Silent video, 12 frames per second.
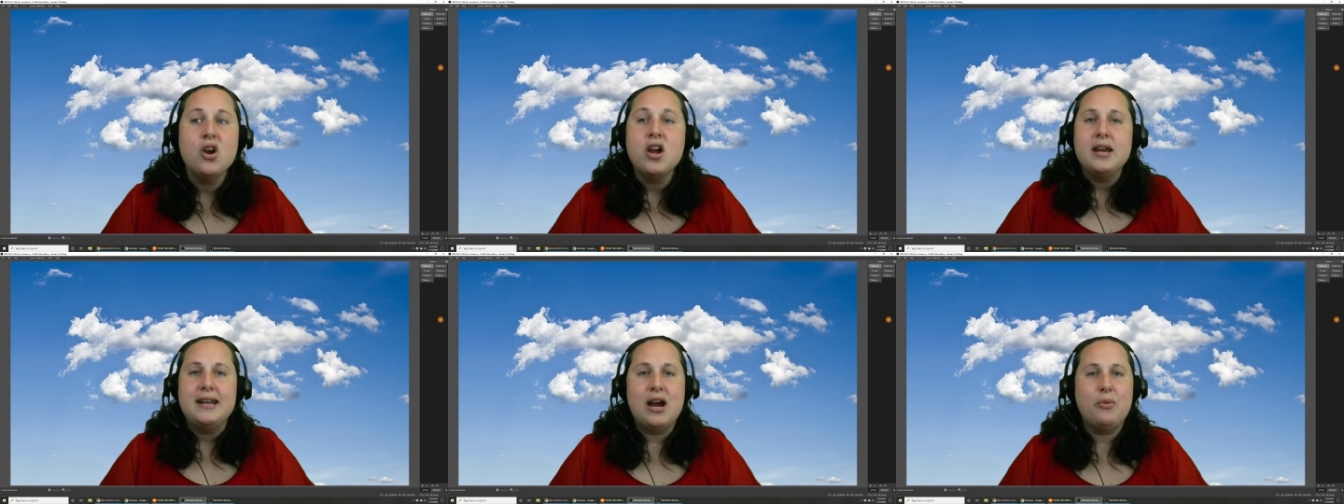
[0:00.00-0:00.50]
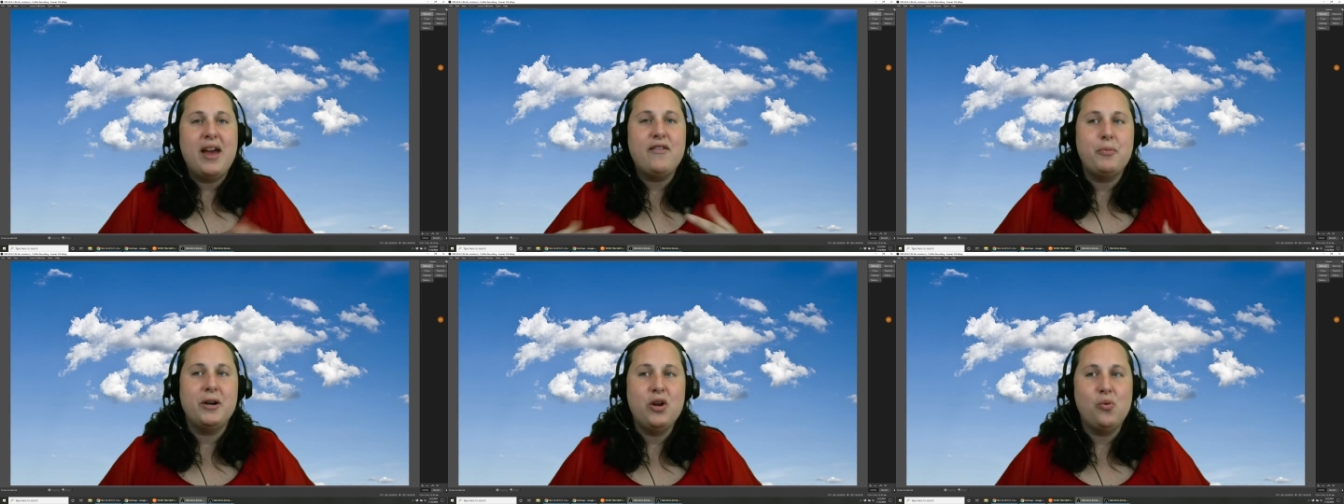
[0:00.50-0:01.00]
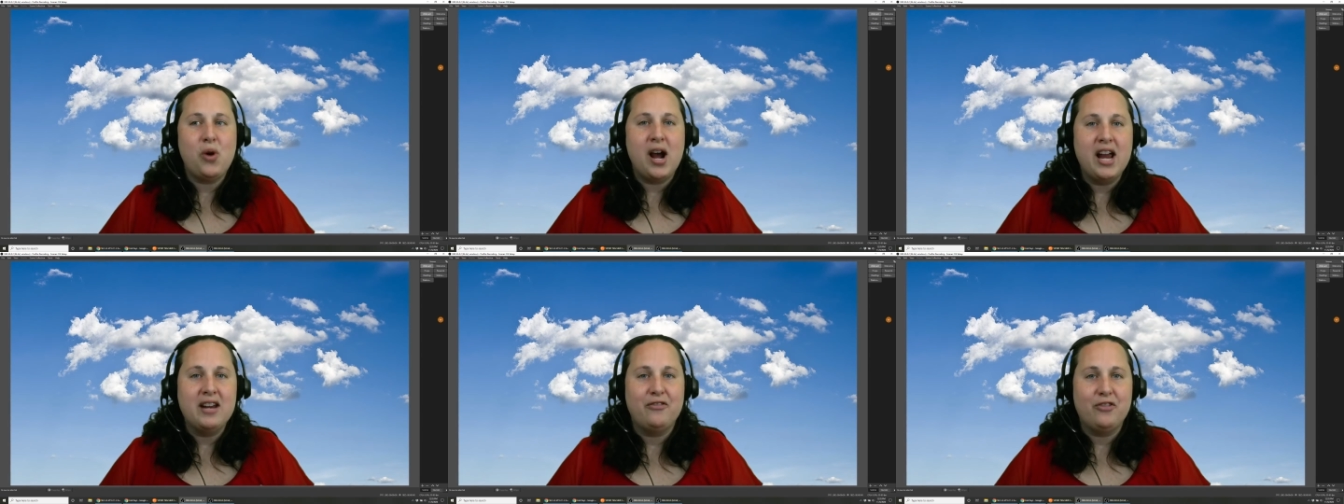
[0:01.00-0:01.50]
Now we have a pretty
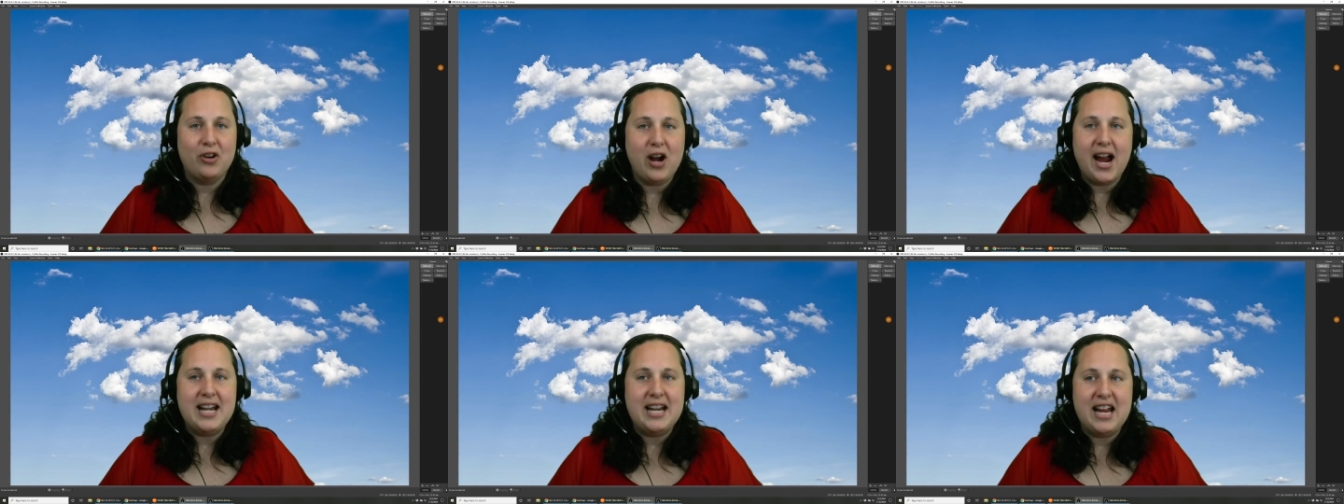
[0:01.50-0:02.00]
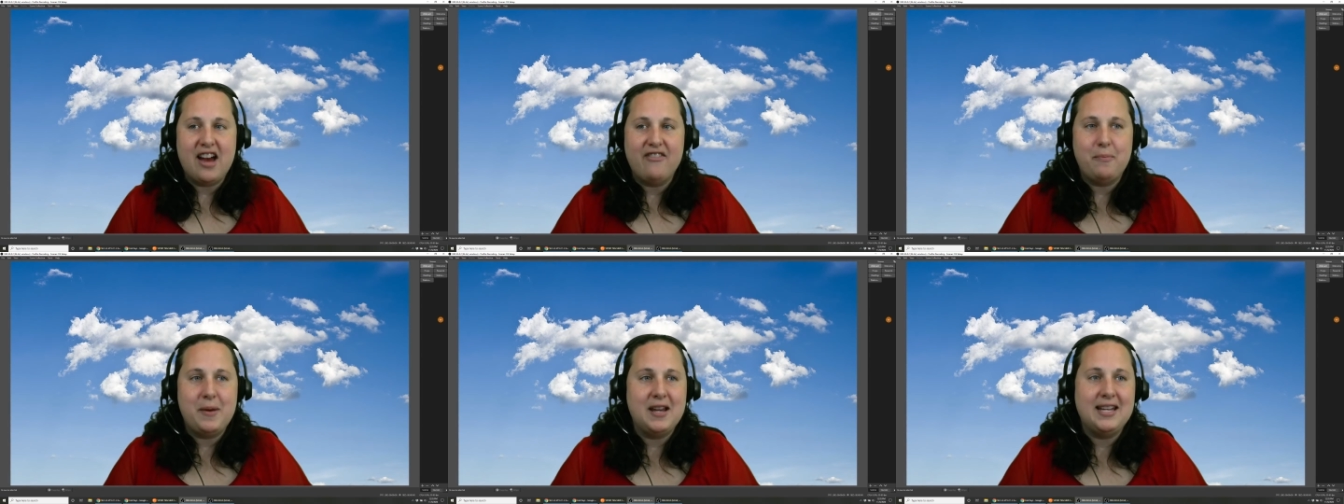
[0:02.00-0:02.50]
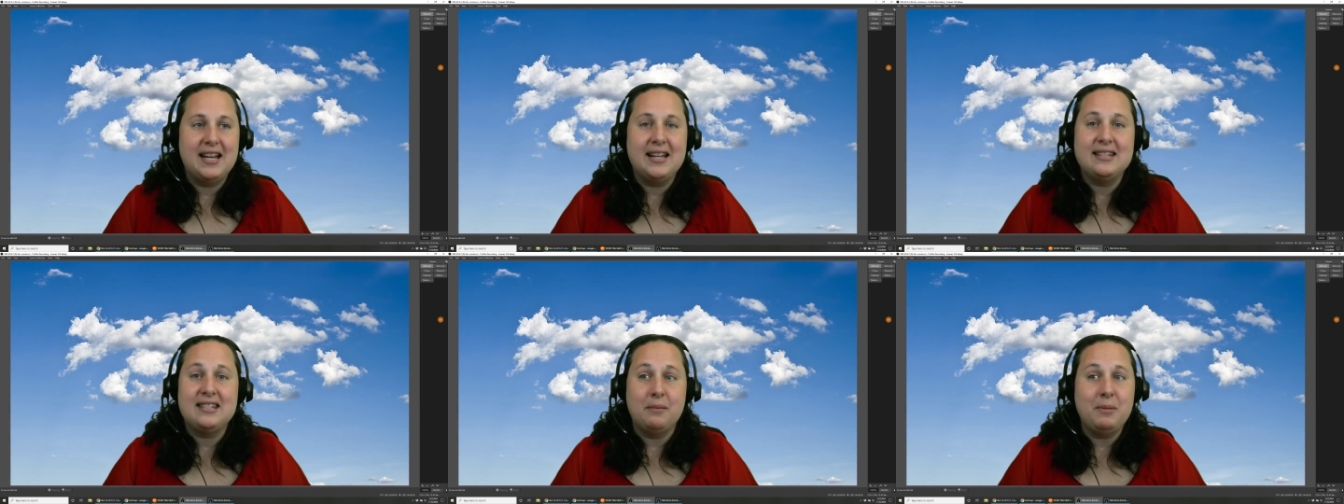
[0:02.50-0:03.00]
wide variety of opinions.
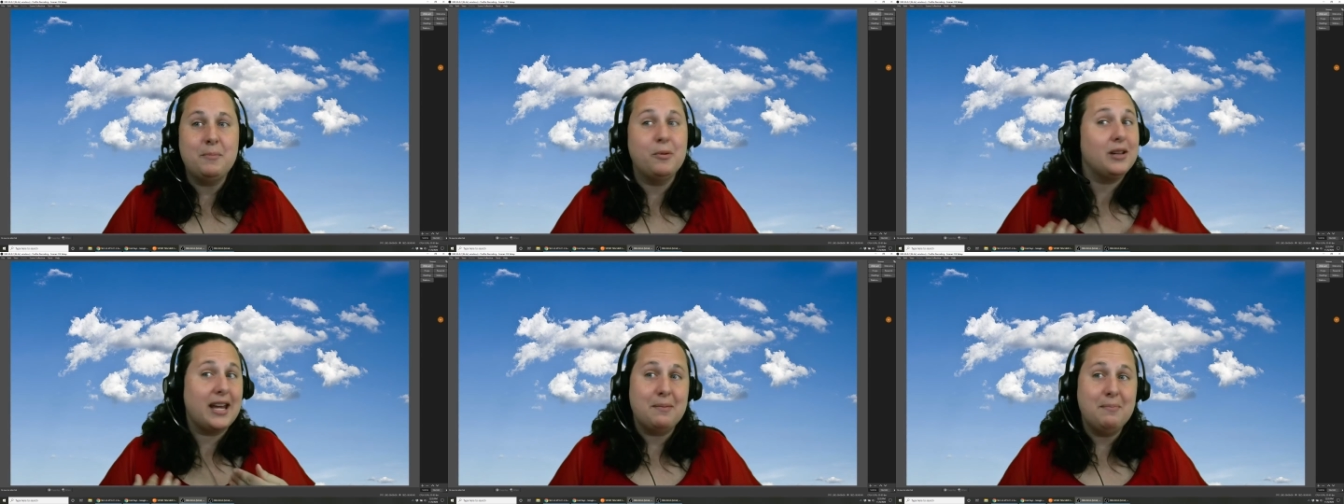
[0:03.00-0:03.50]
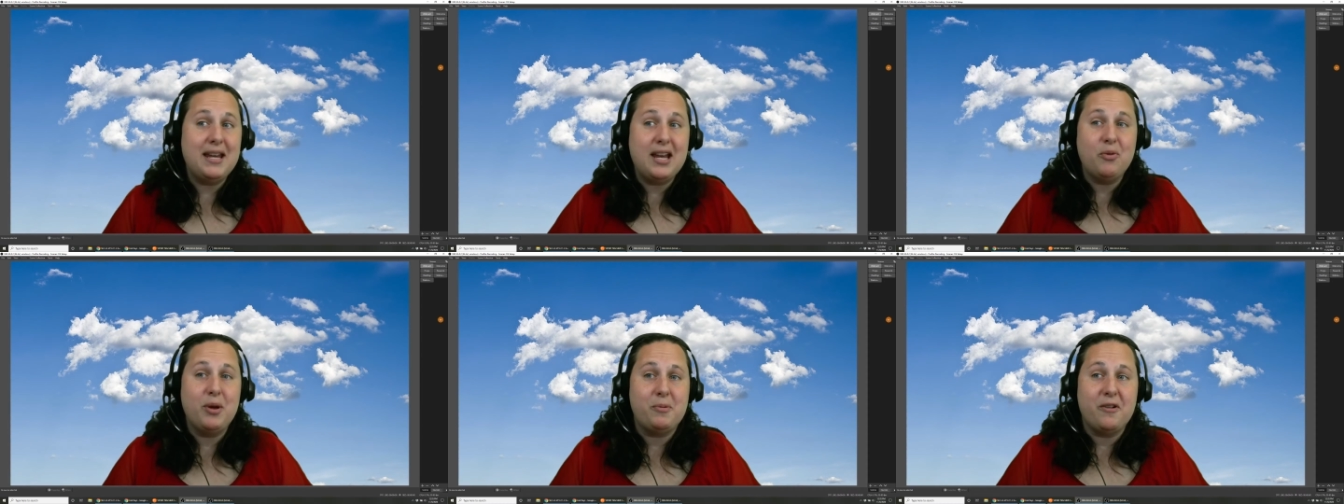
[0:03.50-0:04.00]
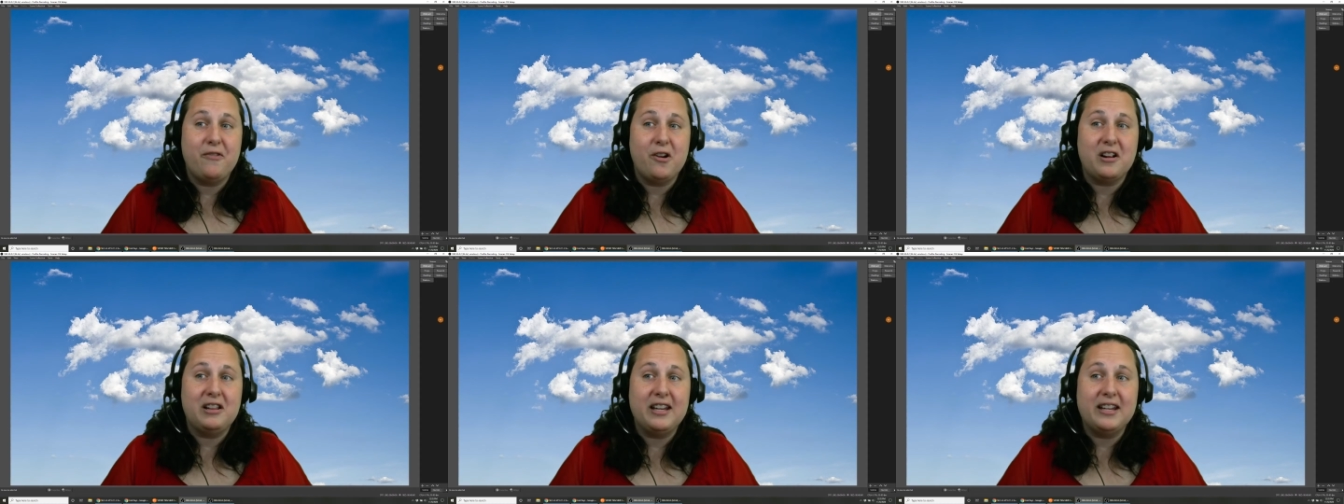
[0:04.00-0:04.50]
Some people like me, we prefer
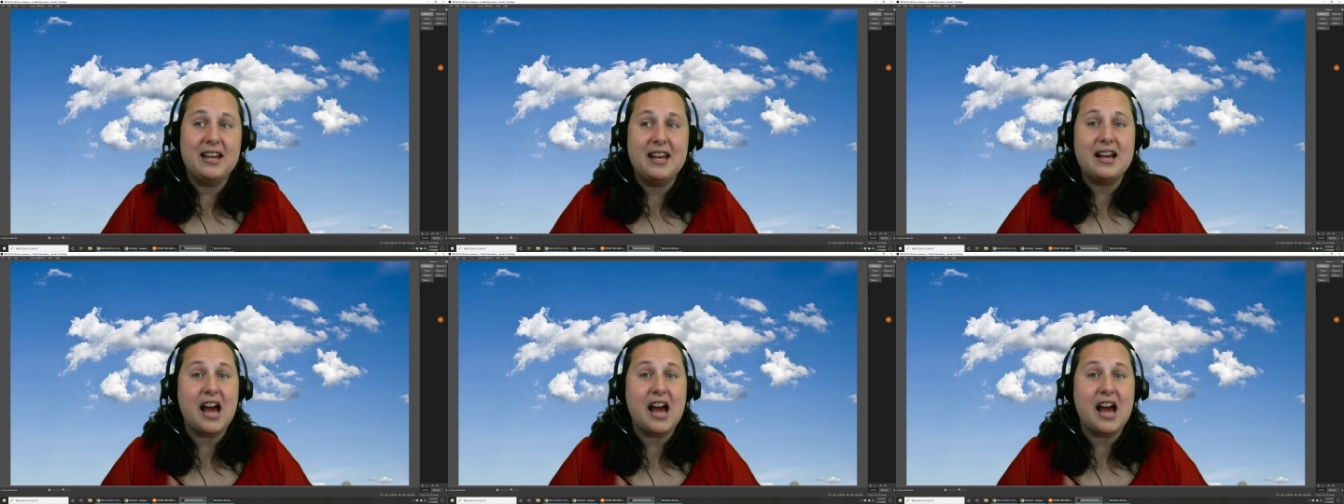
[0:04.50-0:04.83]
clicking.